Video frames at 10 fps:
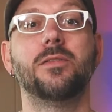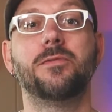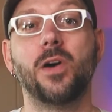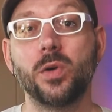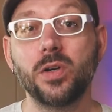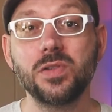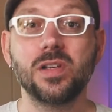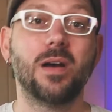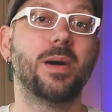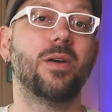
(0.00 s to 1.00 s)

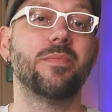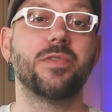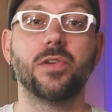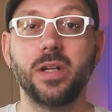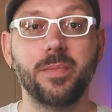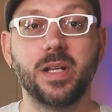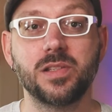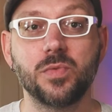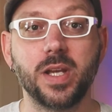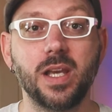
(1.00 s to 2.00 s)
Photos, about 30
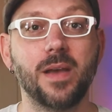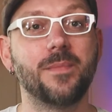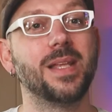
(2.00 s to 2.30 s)
minutes a week.